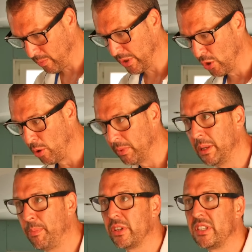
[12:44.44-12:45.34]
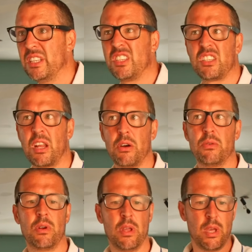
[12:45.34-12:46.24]
we normally put in
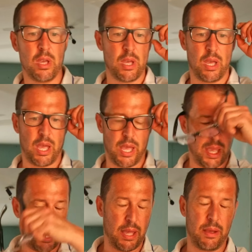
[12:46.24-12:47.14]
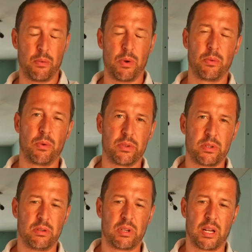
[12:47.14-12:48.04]
stone when we
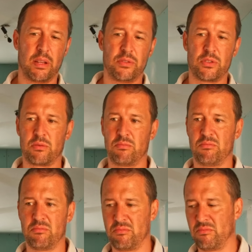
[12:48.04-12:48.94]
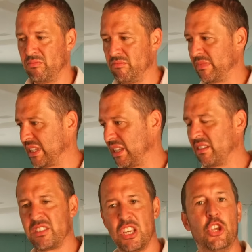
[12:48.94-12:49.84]
want to kind of
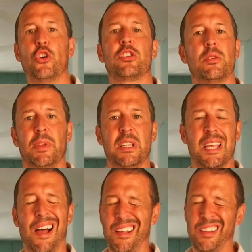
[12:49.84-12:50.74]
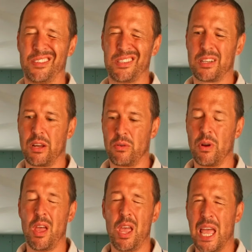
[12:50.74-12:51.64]
secure something tightly on
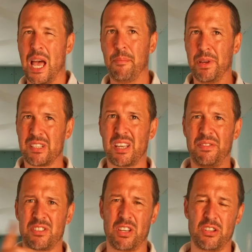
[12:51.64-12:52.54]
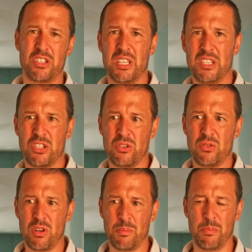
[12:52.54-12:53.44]
stone. And because I've touched these two
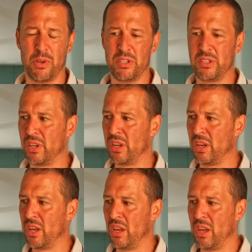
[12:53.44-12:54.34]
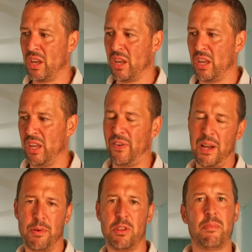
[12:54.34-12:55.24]
numbers, if
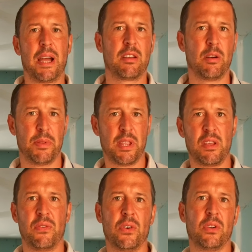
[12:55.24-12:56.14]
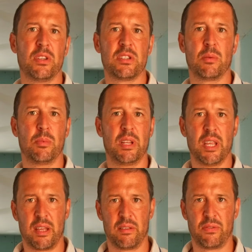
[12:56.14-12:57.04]
I put them back up and then they fall on somebody,
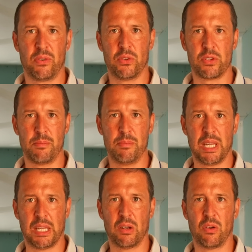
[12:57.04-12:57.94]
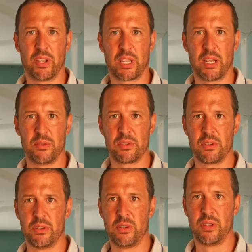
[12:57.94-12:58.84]
that falls on me, not the
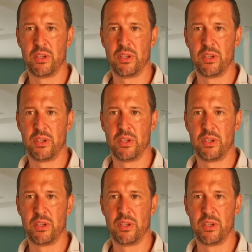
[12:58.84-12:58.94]
council.